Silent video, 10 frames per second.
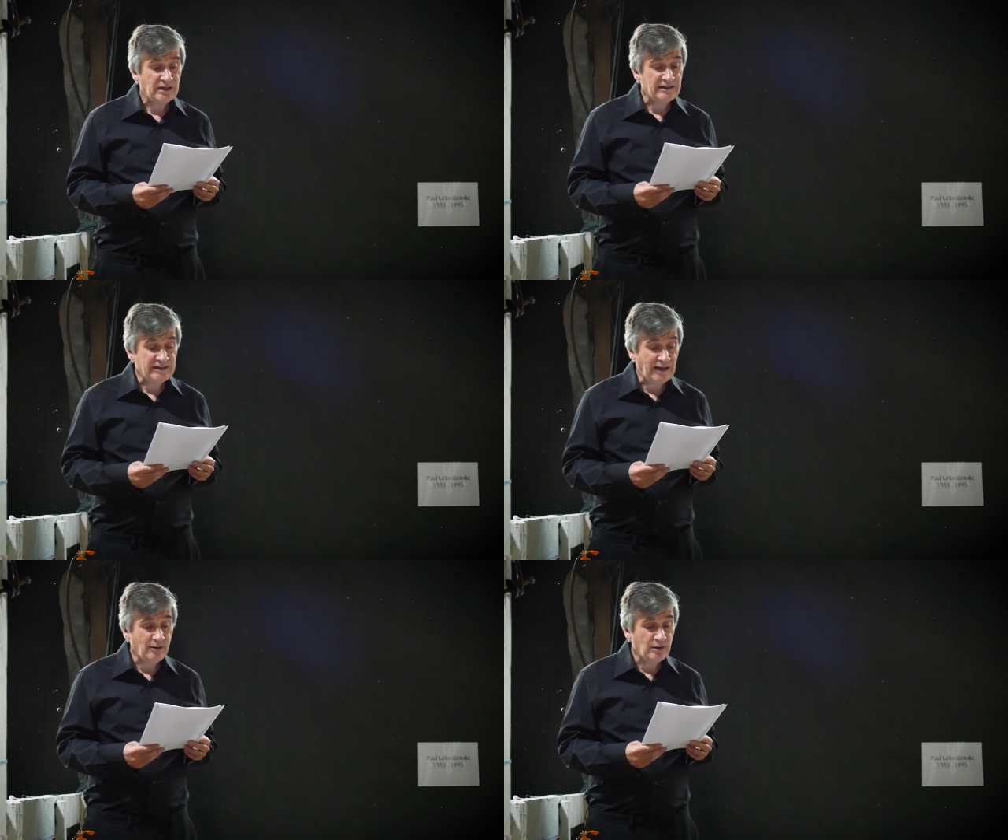A
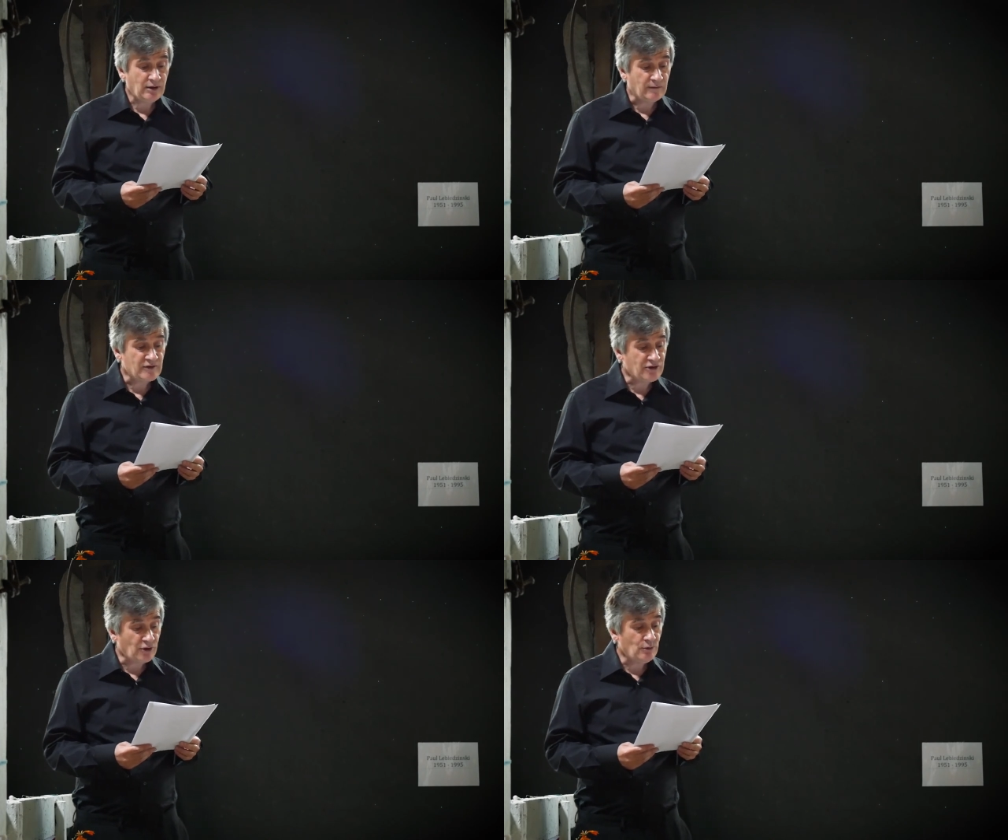tower of
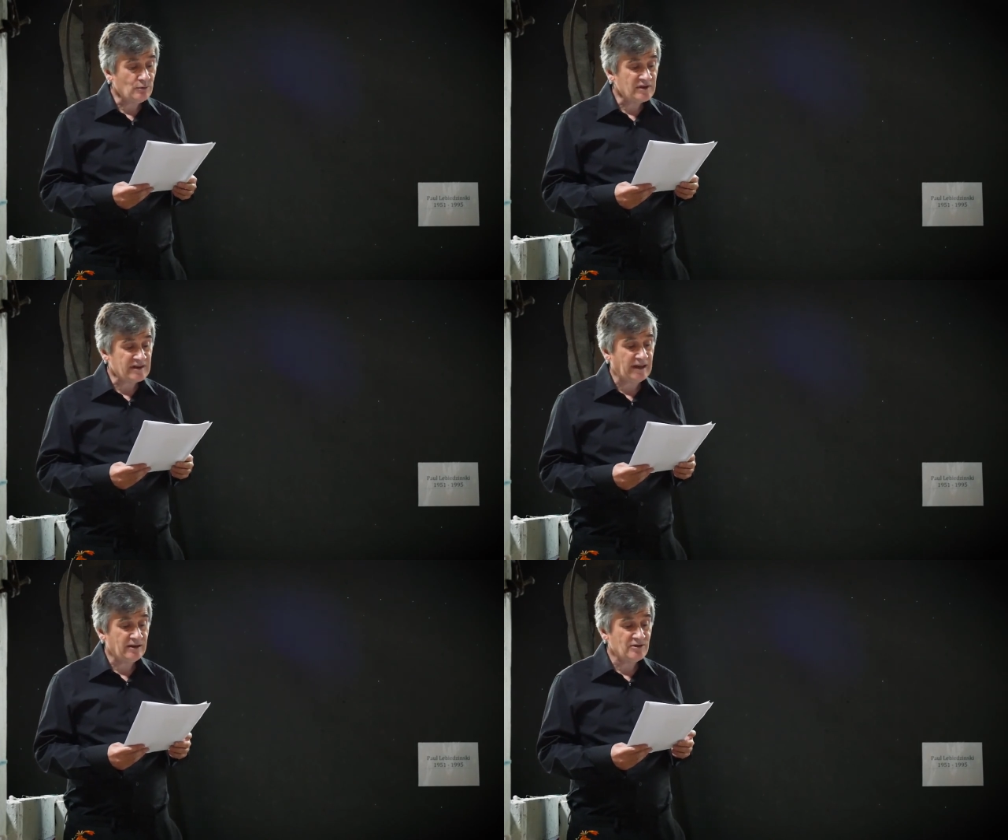stone
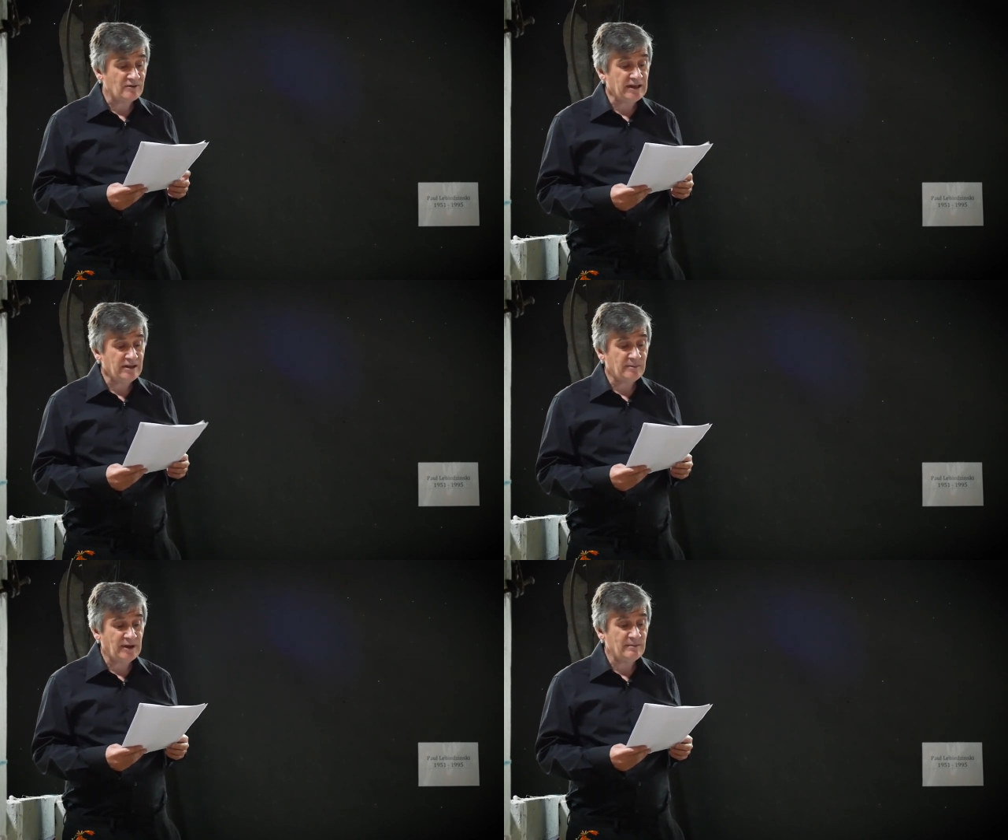stands
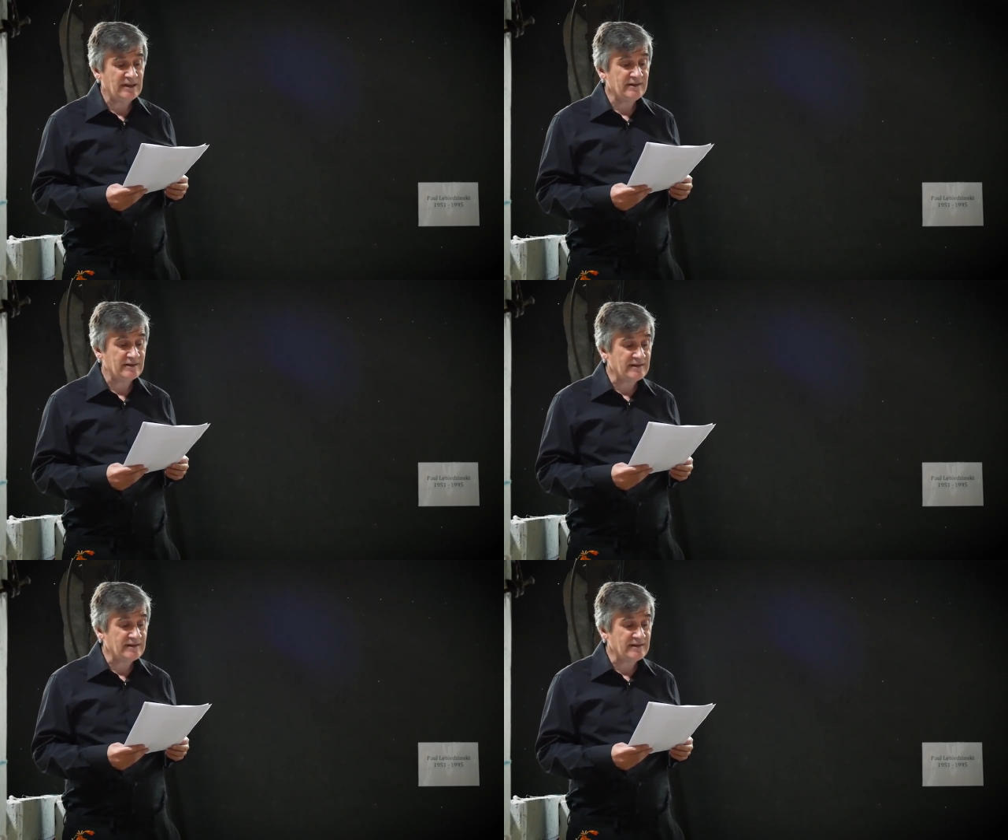ringed by mist,